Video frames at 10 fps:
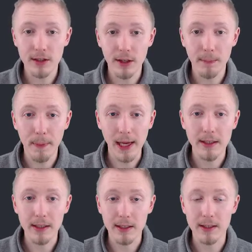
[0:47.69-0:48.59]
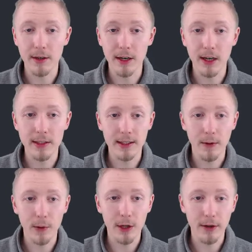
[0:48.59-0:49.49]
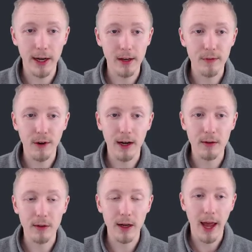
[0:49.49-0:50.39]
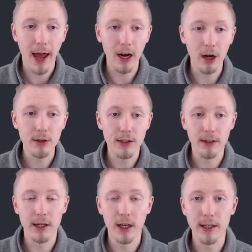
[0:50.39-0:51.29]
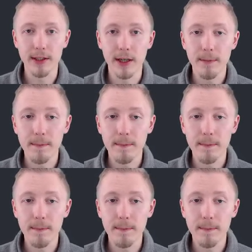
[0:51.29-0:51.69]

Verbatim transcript: the basic serializer that we created for our hello serializer.